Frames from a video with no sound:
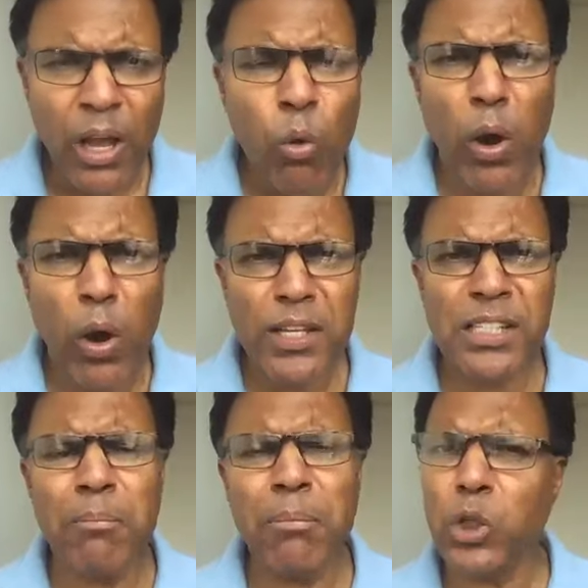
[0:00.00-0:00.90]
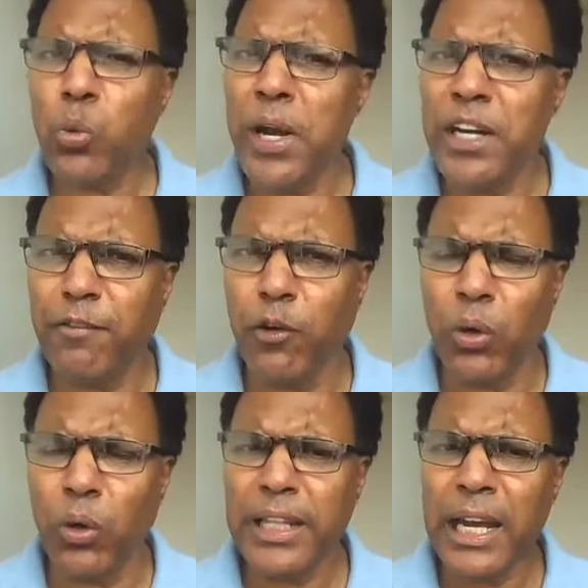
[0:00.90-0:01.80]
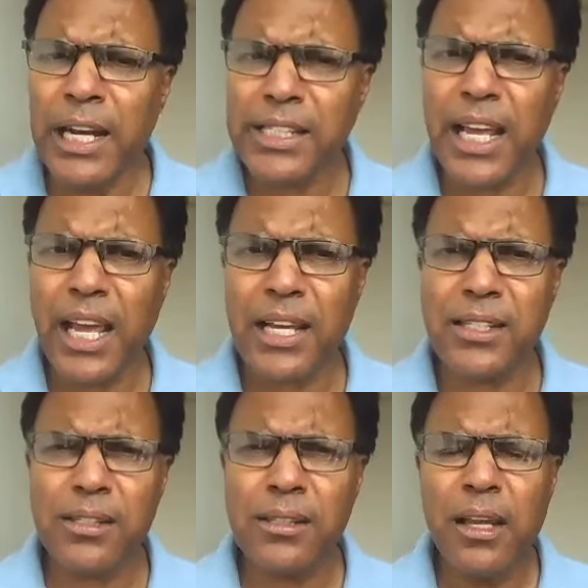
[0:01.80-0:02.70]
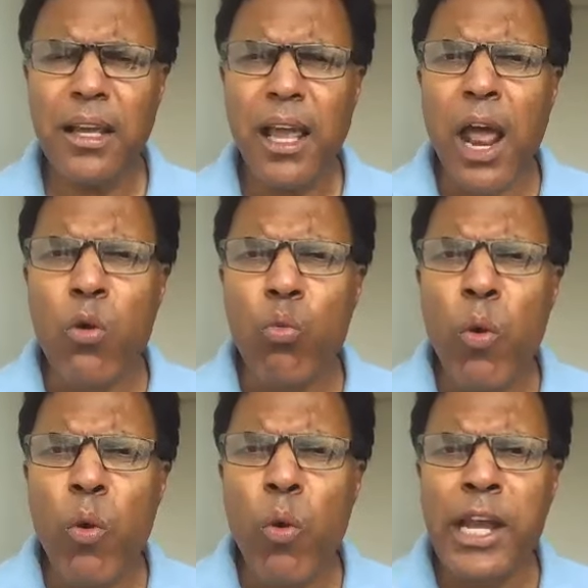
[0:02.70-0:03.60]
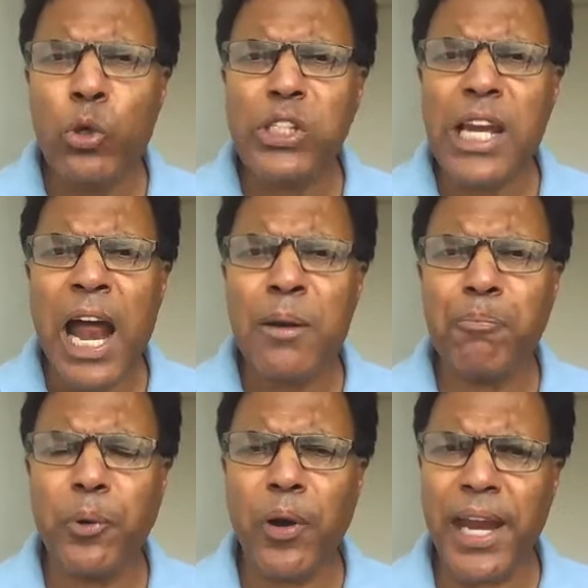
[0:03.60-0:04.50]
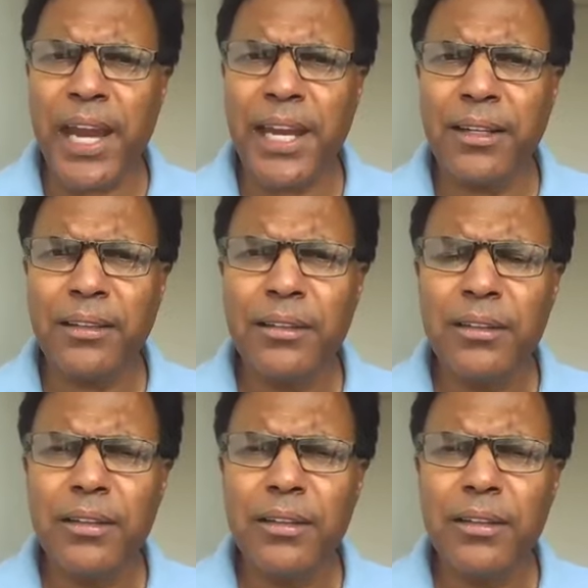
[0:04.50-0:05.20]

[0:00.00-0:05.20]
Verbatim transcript: Verse number 24, then it says, And when you stand praying,